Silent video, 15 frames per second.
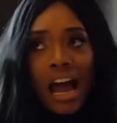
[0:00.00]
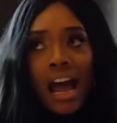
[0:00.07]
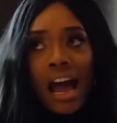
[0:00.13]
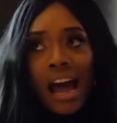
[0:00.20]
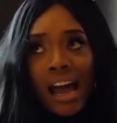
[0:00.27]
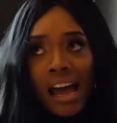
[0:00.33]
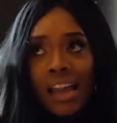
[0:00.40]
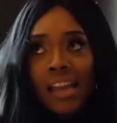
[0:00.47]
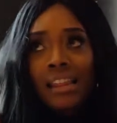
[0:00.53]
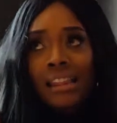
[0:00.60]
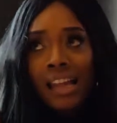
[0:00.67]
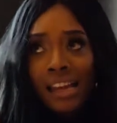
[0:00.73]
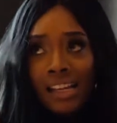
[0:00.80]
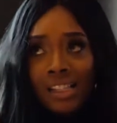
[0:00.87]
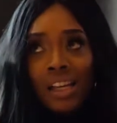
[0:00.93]
I
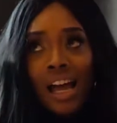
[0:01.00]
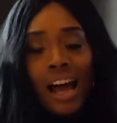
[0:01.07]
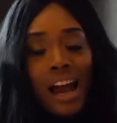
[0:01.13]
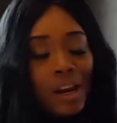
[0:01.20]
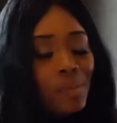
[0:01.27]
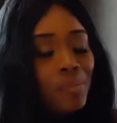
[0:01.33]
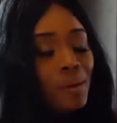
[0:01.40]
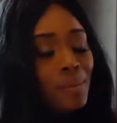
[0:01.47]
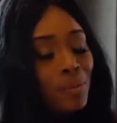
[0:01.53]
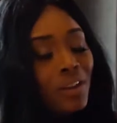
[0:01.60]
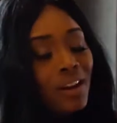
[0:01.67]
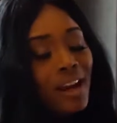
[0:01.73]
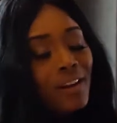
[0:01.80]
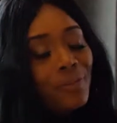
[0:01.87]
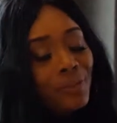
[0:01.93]
like to hire people
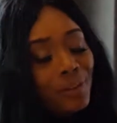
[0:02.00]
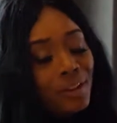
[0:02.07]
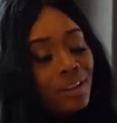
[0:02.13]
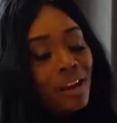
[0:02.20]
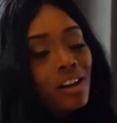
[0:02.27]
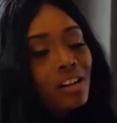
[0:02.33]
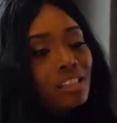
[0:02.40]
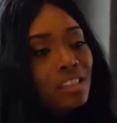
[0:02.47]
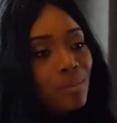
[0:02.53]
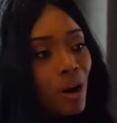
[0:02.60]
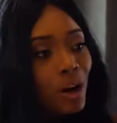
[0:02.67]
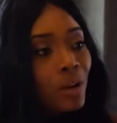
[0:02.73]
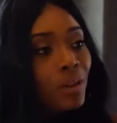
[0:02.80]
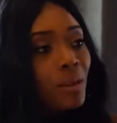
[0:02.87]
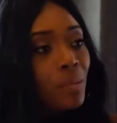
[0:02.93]
that I feel like are
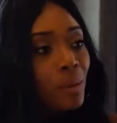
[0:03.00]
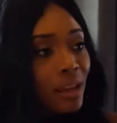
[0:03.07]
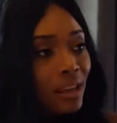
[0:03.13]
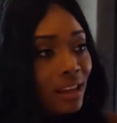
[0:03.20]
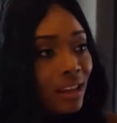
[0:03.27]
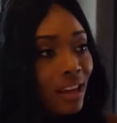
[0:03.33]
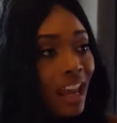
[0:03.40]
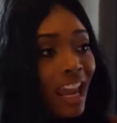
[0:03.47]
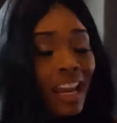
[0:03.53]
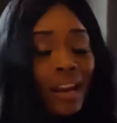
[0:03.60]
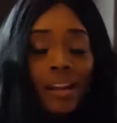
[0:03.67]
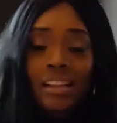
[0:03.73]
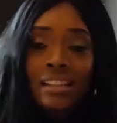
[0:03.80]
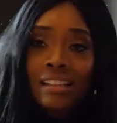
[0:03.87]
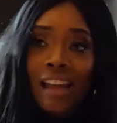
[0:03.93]
smarter than me. And
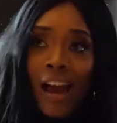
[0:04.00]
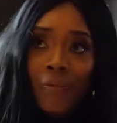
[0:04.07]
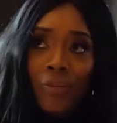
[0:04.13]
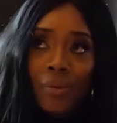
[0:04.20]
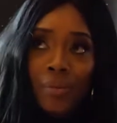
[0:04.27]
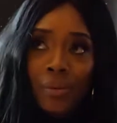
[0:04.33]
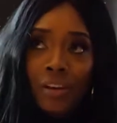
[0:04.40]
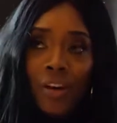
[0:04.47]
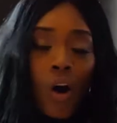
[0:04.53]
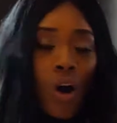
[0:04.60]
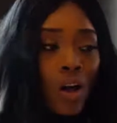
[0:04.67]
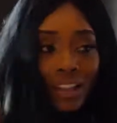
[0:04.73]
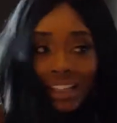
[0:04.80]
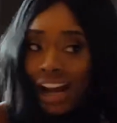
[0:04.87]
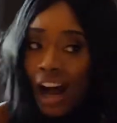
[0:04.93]
it doesn't have to be
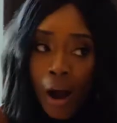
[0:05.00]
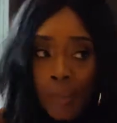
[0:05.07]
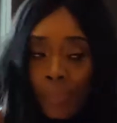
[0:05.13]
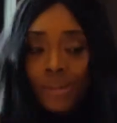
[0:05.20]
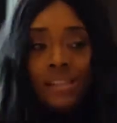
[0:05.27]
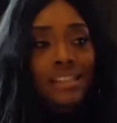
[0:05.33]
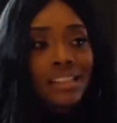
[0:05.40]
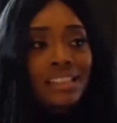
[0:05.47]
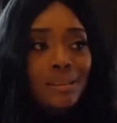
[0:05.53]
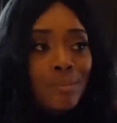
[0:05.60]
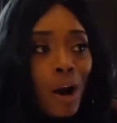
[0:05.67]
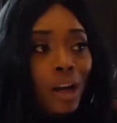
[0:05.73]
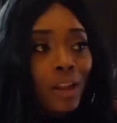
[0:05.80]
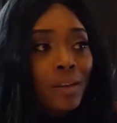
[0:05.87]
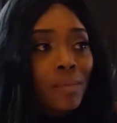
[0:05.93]
all-encompassing
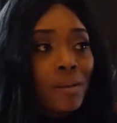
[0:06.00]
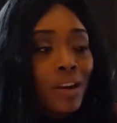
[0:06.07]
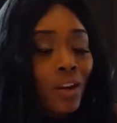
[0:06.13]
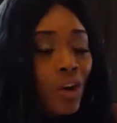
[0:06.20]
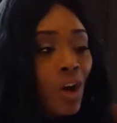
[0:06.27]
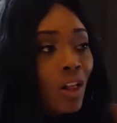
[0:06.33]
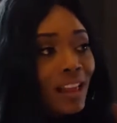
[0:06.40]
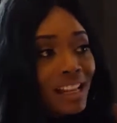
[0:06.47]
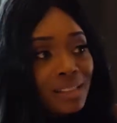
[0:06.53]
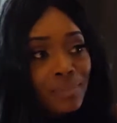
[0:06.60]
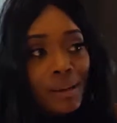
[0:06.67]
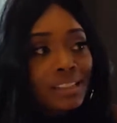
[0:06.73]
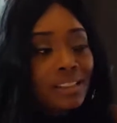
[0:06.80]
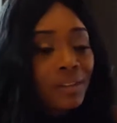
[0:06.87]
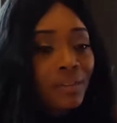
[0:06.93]
smarter than me on all
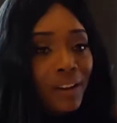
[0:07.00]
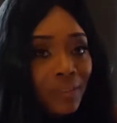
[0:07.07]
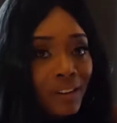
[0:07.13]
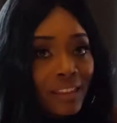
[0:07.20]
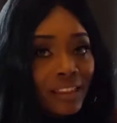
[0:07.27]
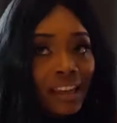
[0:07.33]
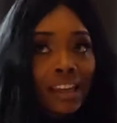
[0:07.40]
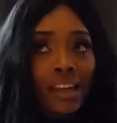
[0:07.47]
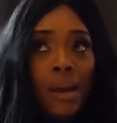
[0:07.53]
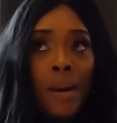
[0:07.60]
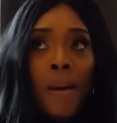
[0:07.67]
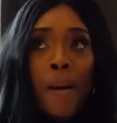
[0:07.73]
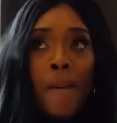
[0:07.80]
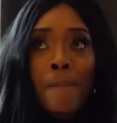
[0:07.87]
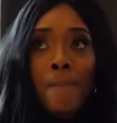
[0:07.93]
aspects of everything.
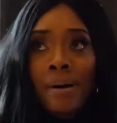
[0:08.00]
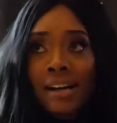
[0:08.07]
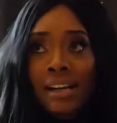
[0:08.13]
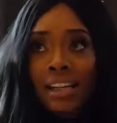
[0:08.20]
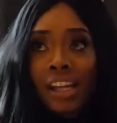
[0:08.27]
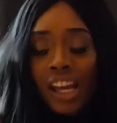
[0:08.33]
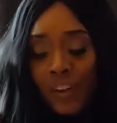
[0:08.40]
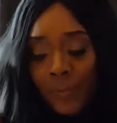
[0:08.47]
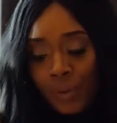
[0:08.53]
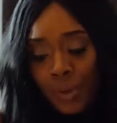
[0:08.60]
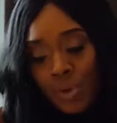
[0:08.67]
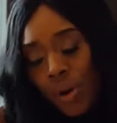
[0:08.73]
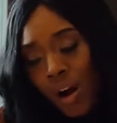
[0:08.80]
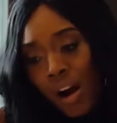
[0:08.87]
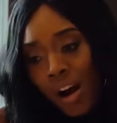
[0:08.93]
But if
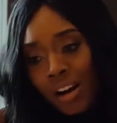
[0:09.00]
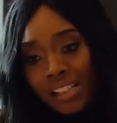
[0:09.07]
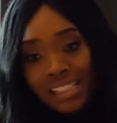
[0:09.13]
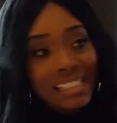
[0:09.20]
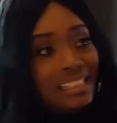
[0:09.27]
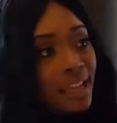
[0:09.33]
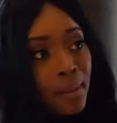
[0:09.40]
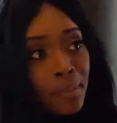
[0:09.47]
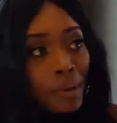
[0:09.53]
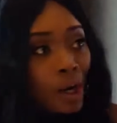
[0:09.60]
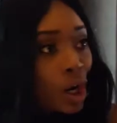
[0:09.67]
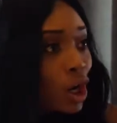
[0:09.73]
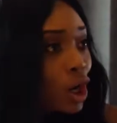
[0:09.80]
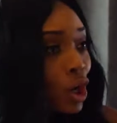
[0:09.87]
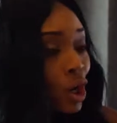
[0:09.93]
you are a STEM
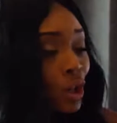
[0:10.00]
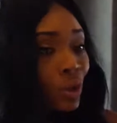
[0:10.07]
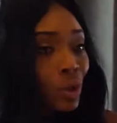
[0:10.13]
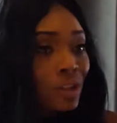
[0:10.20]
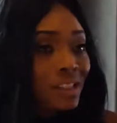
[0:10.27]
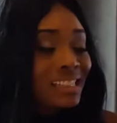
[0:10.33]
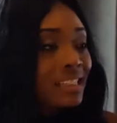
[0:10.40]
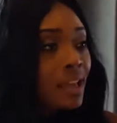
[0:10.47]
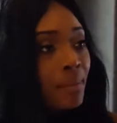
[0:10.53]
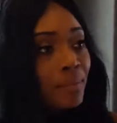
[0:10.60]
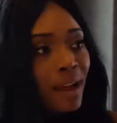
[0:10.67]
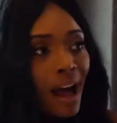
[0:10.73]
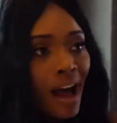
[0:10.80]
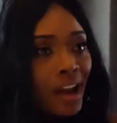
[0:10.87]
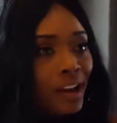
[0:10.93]
girl or a STEM
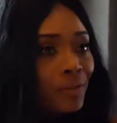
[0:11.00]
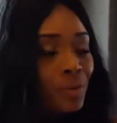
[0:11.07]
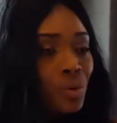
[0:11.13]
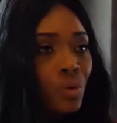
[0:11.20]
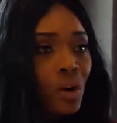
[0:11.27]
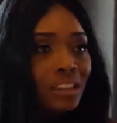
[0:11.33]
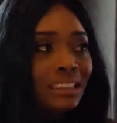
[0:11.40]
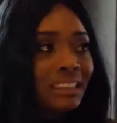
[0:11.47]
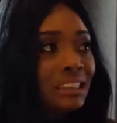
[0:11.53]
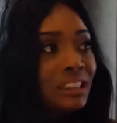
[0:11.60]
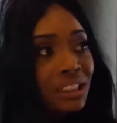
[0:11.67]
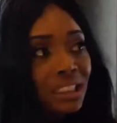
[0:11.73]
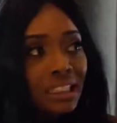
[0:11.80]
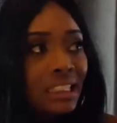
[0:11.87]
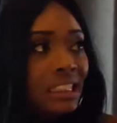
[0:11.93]
guy, if you are
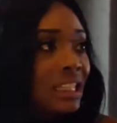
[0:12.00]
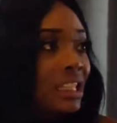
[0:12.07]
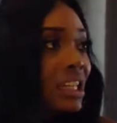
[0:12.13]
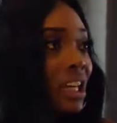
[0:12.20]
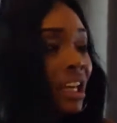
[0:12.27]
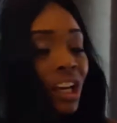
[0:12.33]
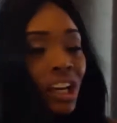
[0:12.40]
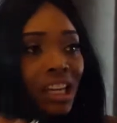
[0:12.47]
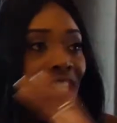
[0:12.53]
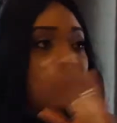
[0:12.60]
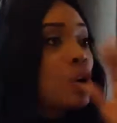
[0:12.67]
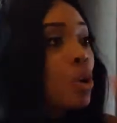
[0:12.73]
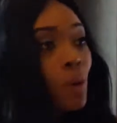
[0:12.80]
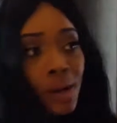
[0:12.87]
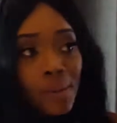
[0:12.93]
digitally
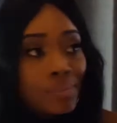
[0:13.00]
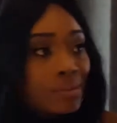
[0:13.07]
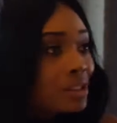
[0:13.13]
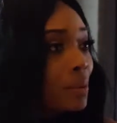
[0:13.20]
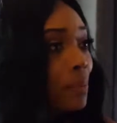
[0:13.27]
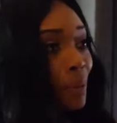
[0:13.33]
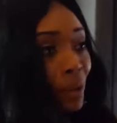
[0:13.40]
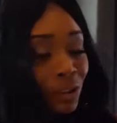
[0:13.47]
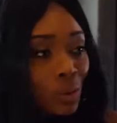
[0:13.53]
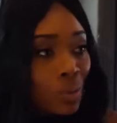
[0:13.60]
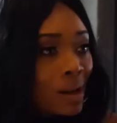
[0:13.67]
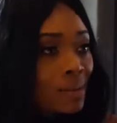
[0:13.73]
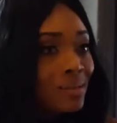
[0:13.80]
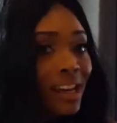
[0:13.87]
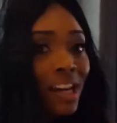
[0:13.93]
equipped to build a
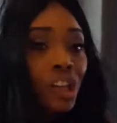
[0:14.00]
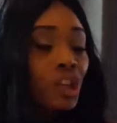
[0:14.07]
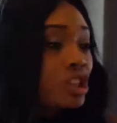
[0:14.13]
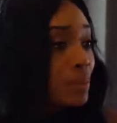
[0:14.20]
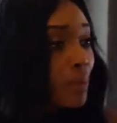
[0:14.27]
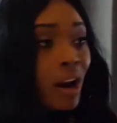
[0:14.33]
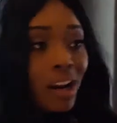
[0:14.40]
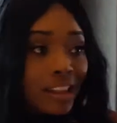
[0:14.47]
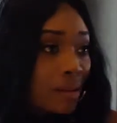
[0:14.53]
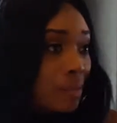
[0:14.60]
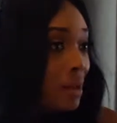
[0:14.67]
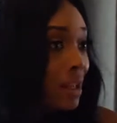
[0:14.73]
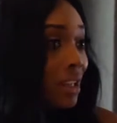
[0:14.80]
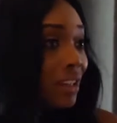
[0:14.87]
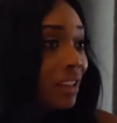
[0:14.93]
website, you're smarter than me